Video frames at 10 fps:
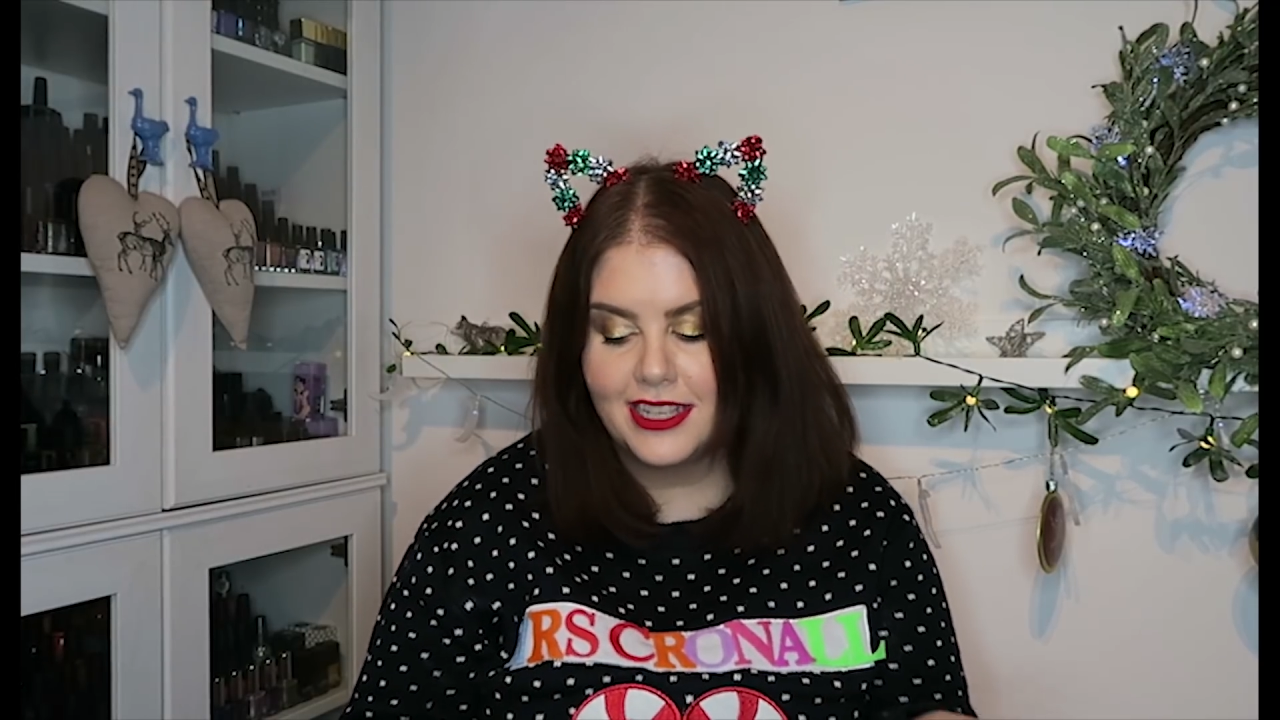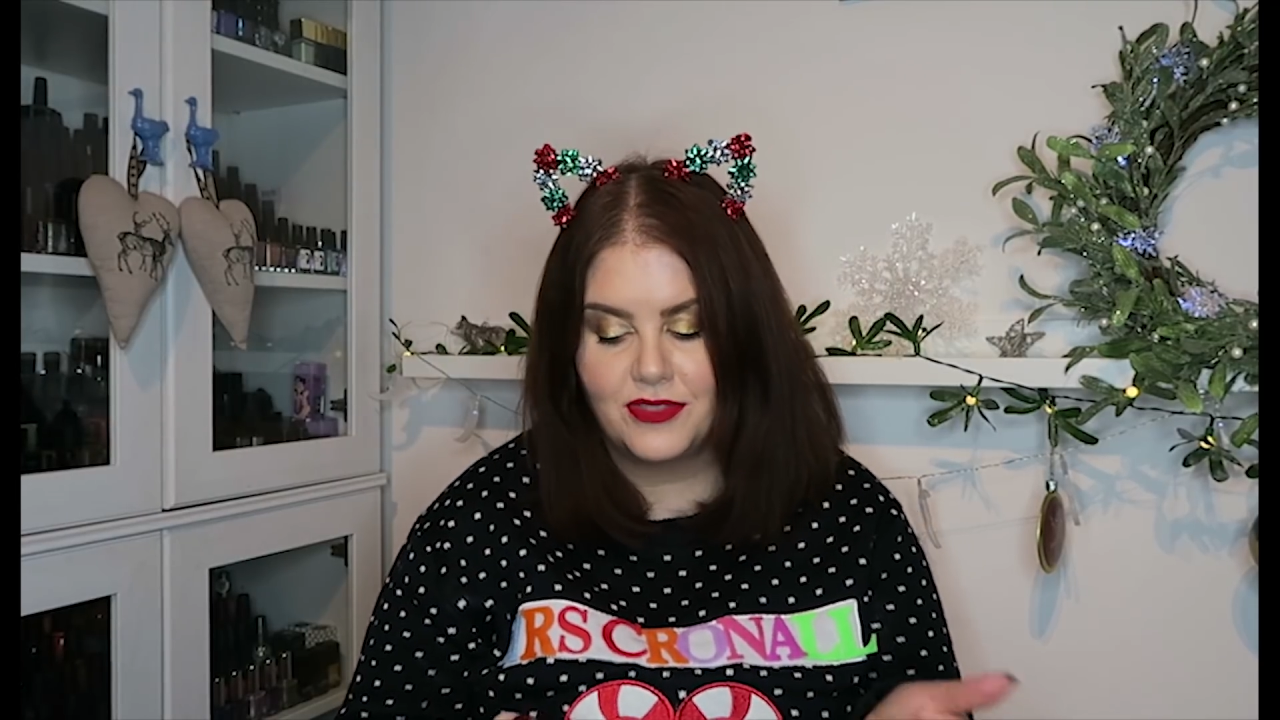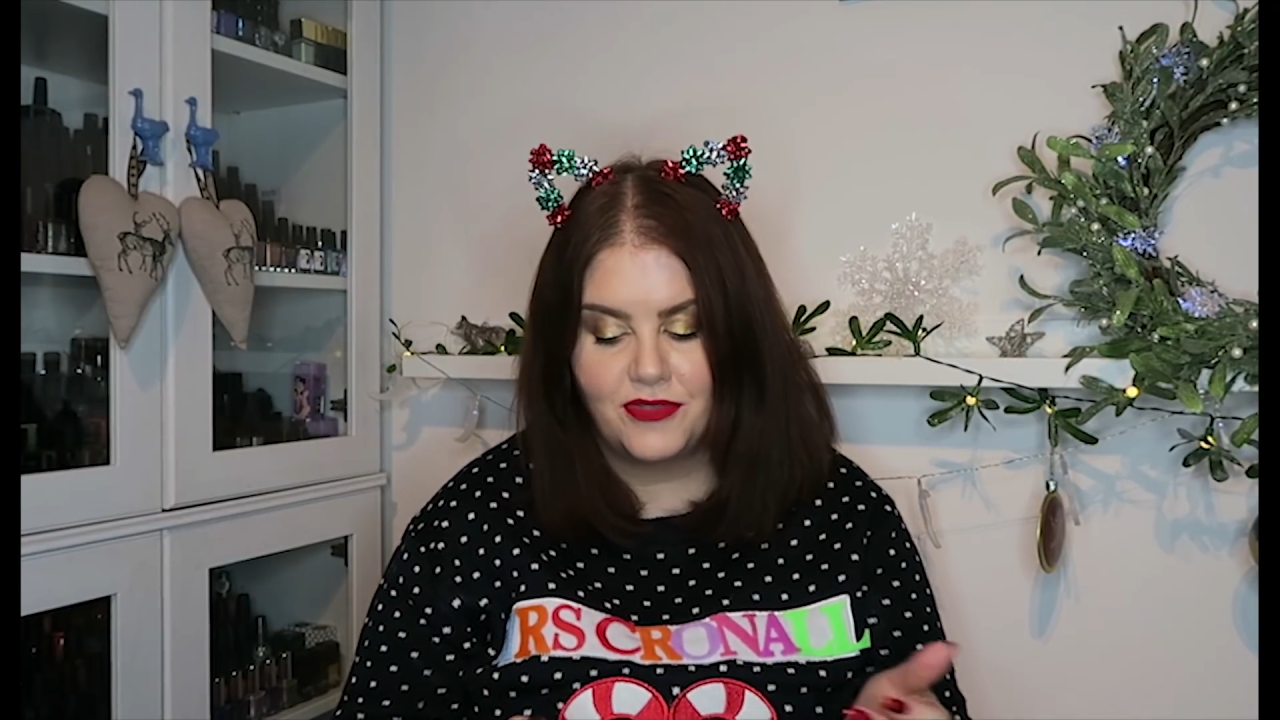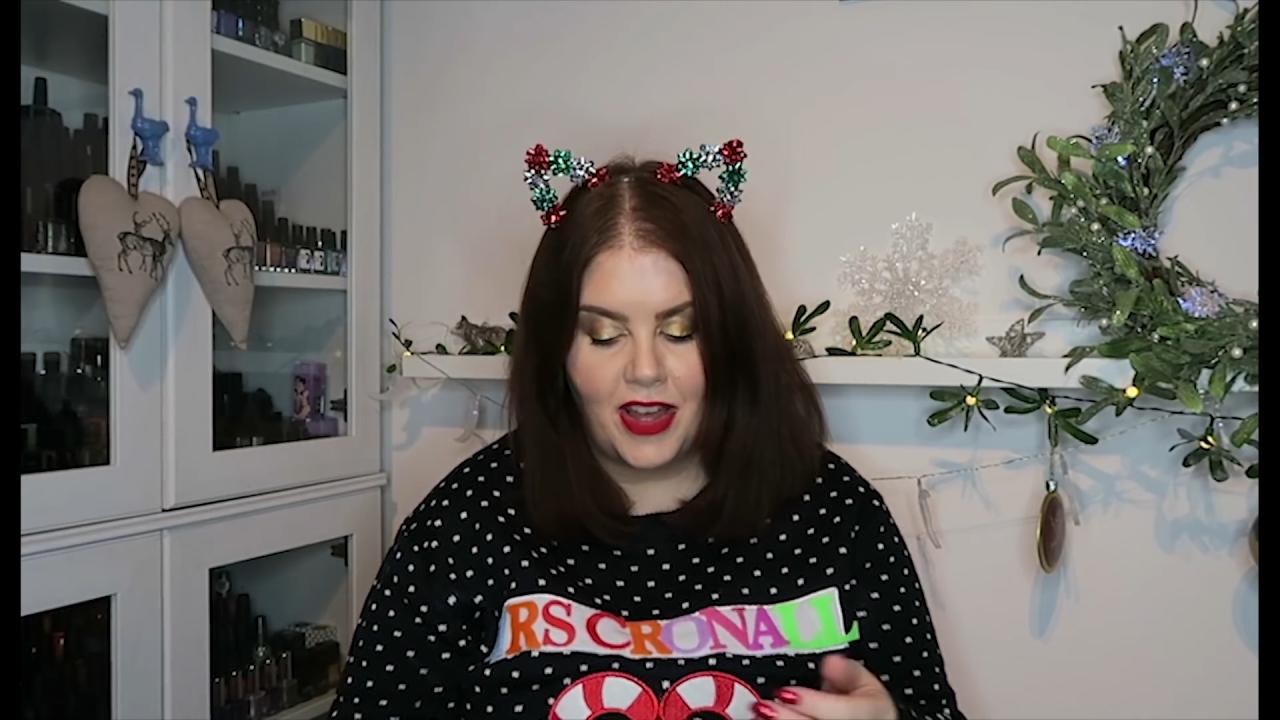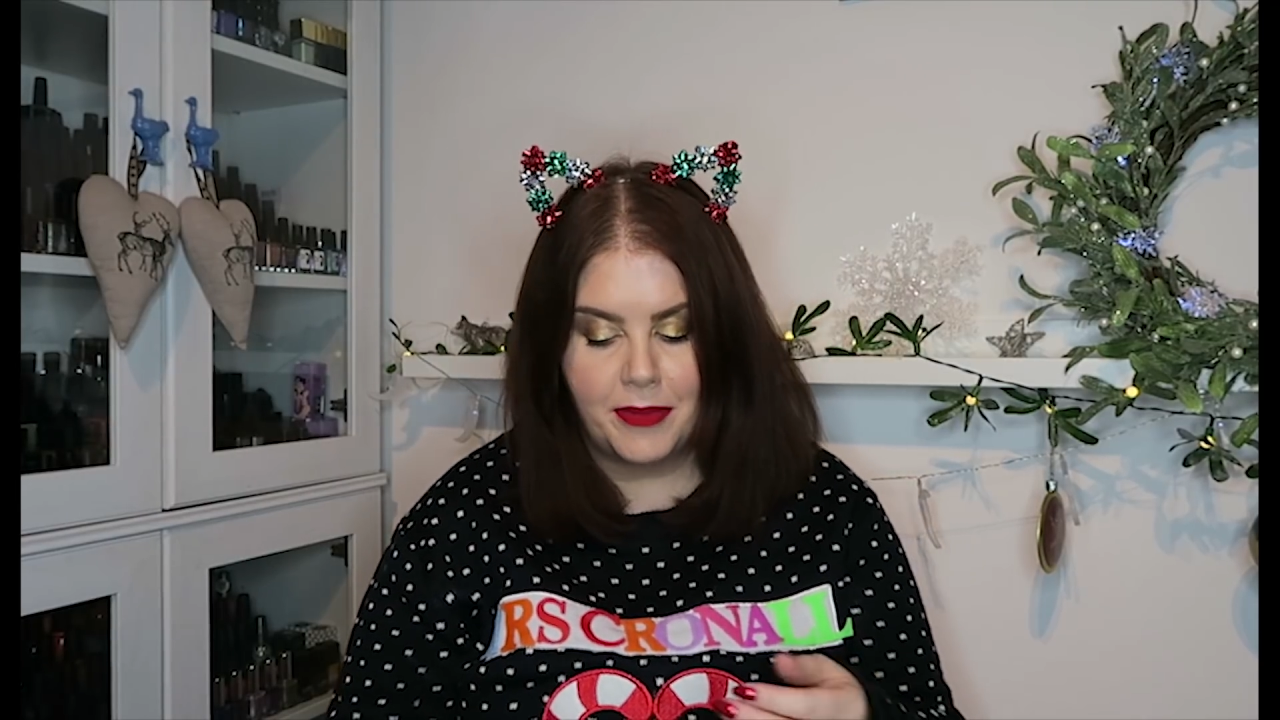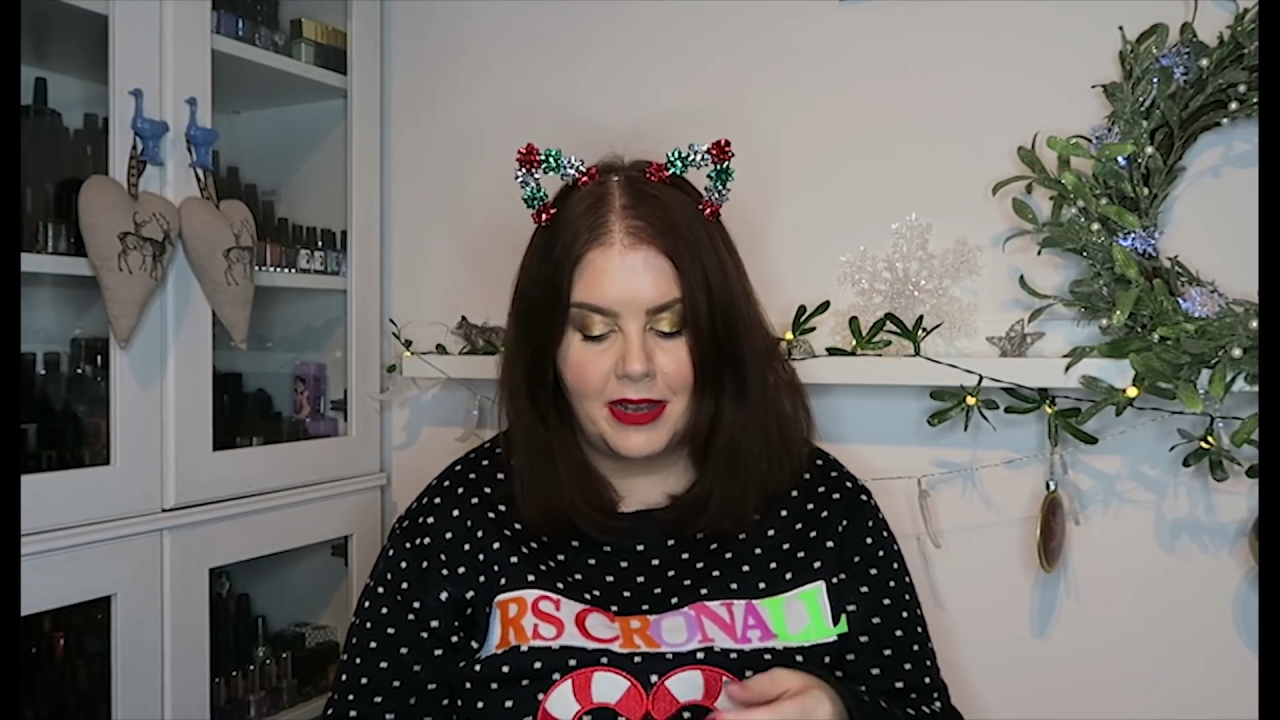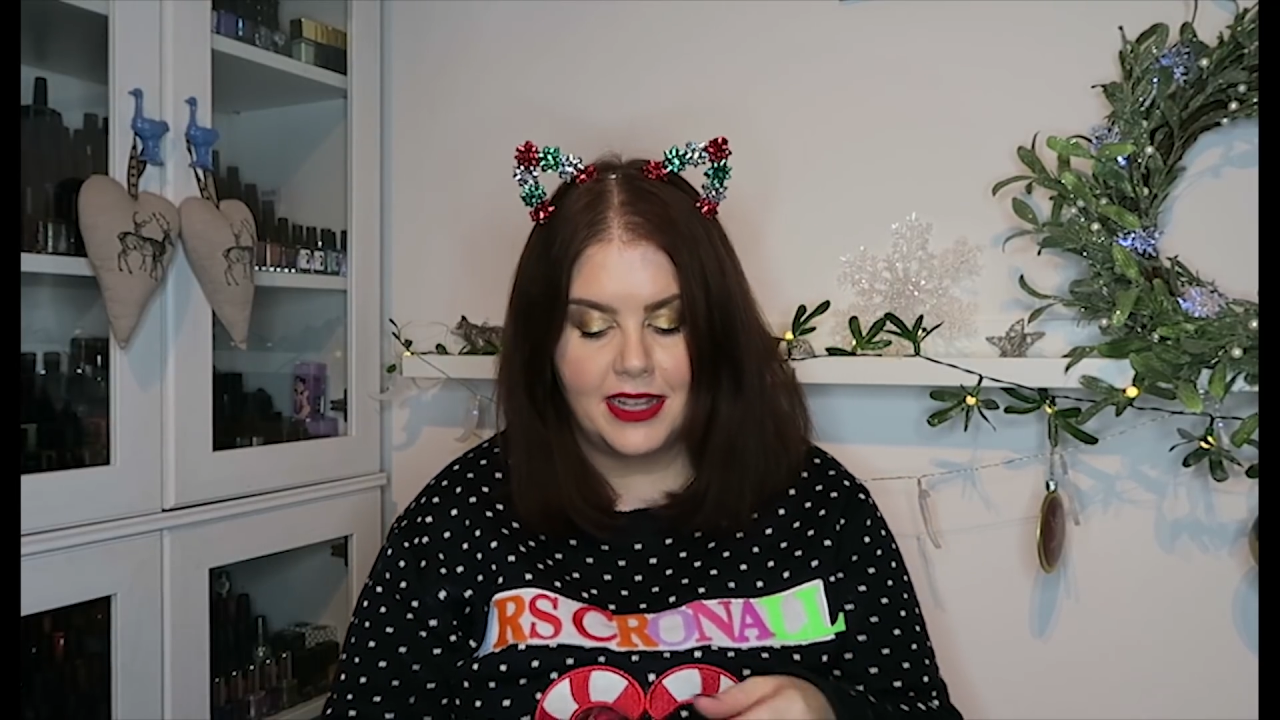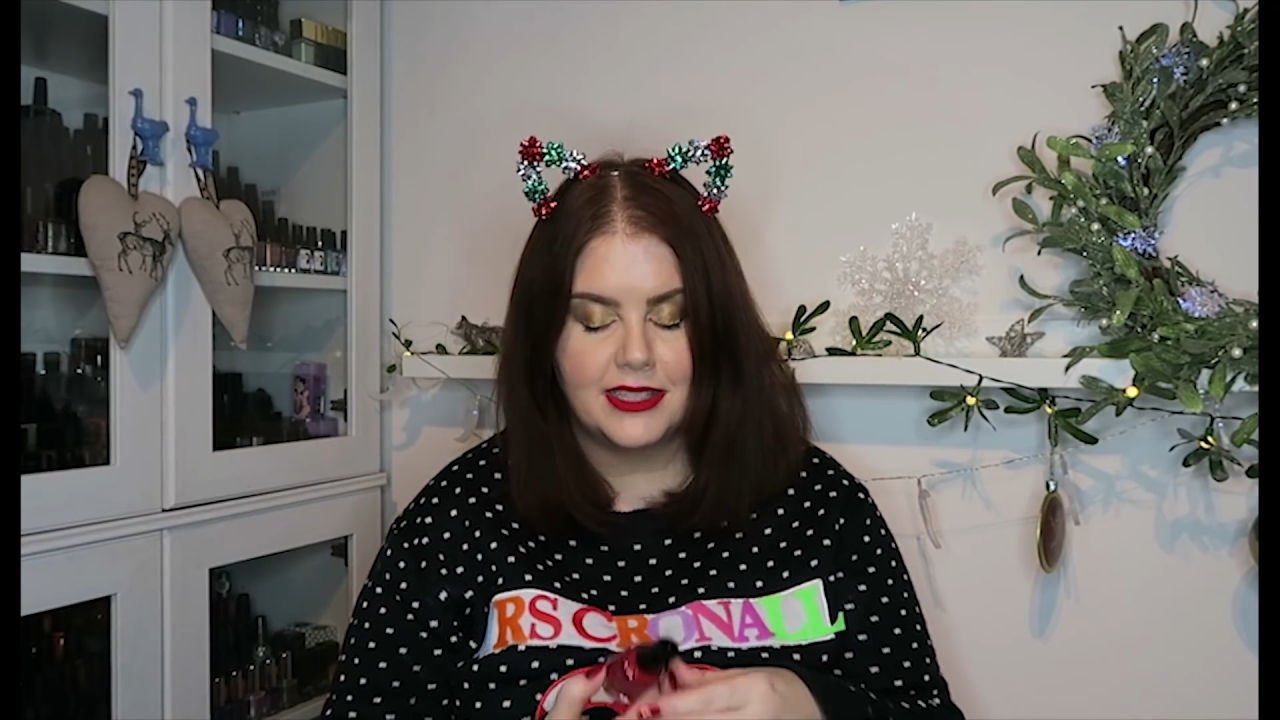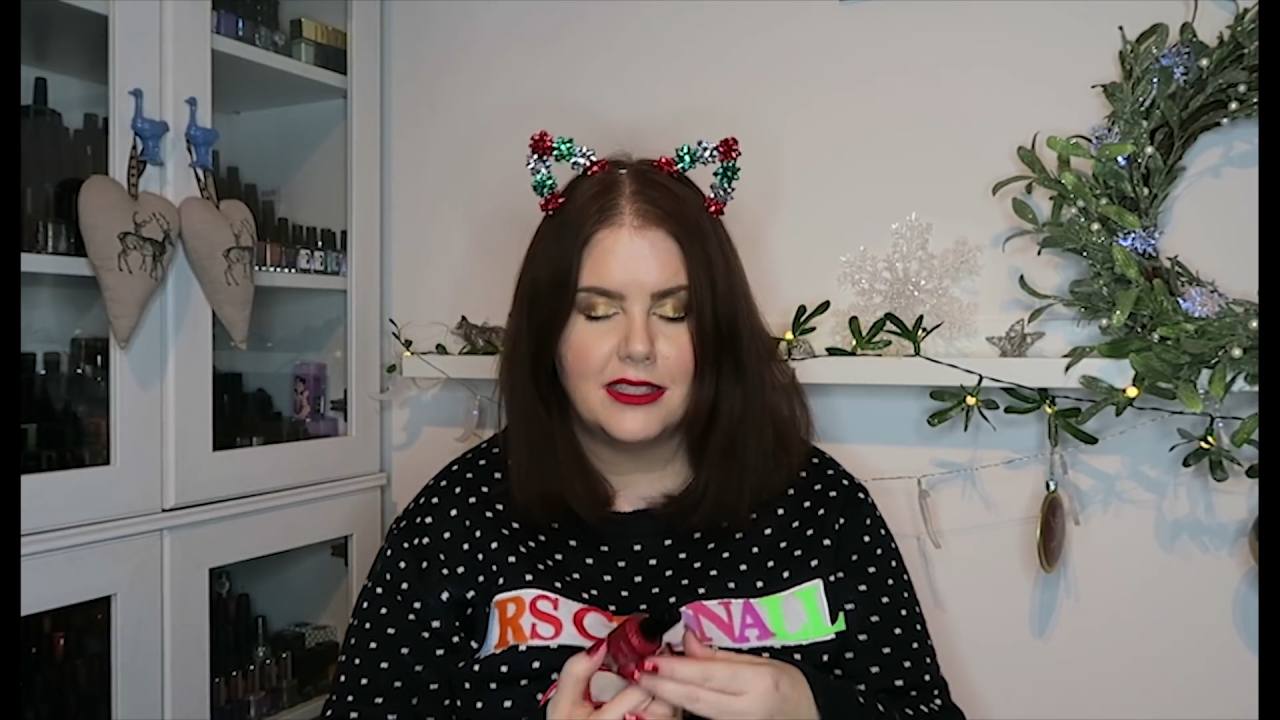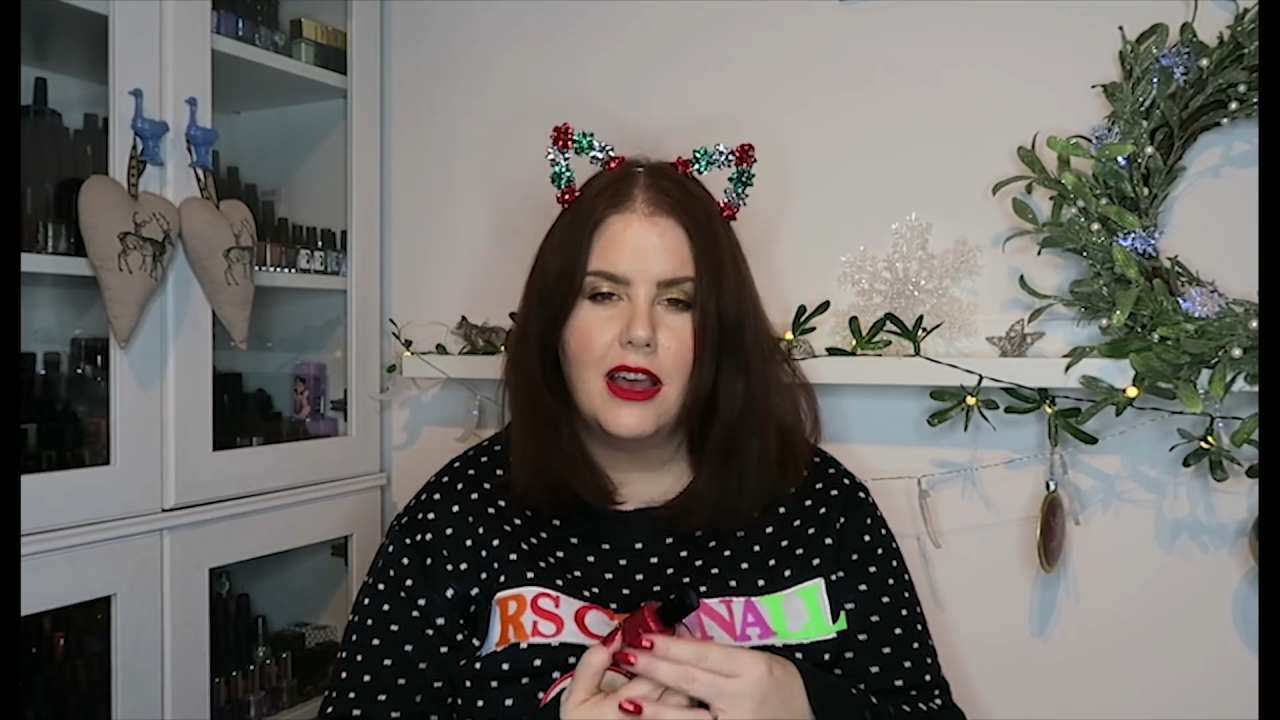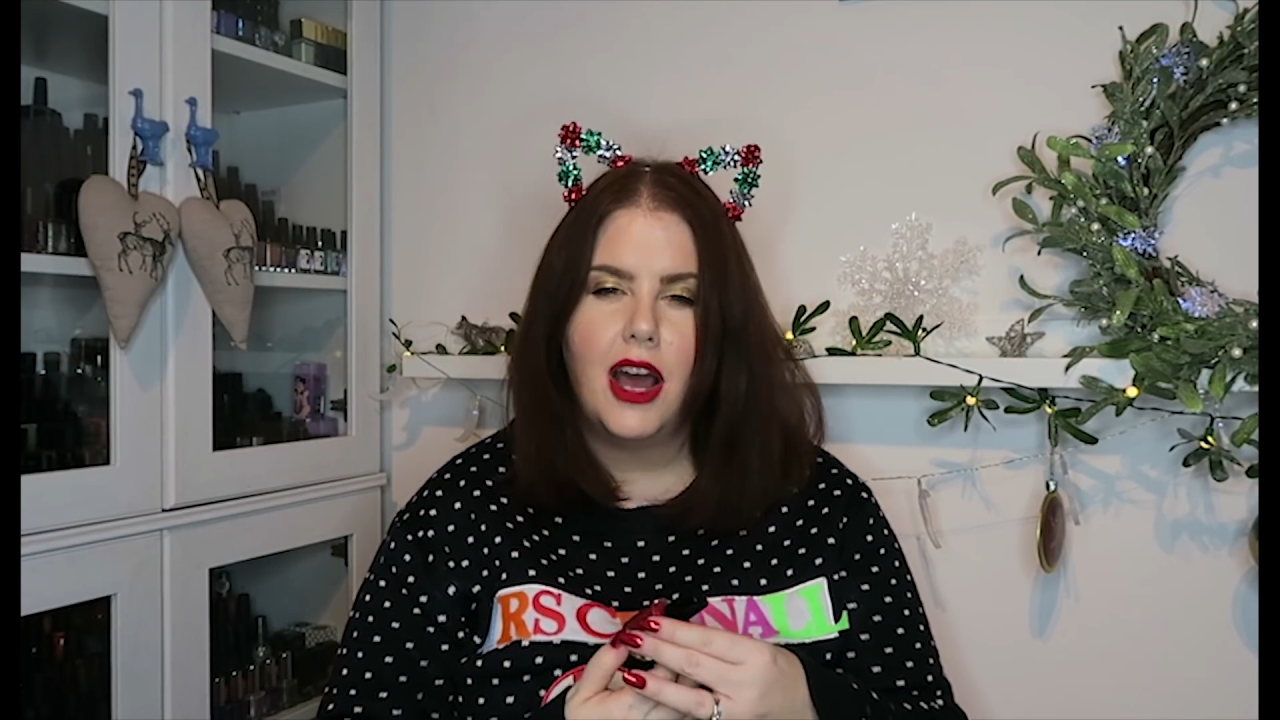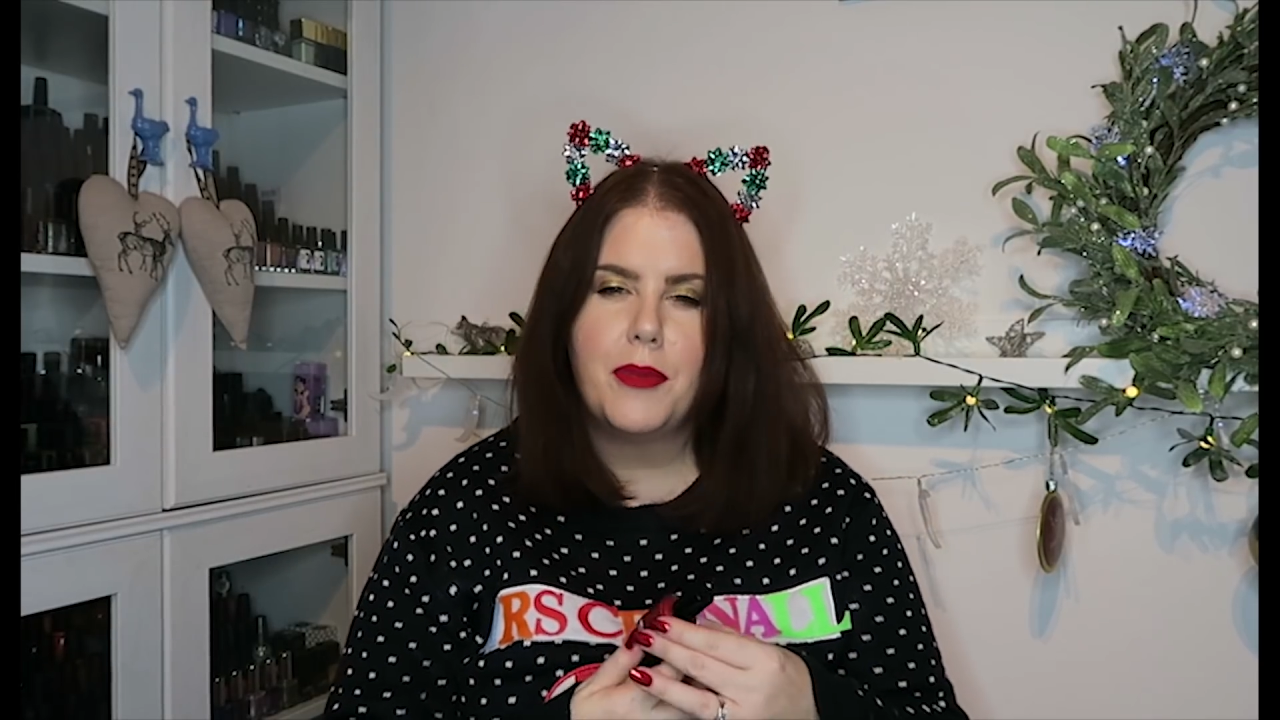is fabulous.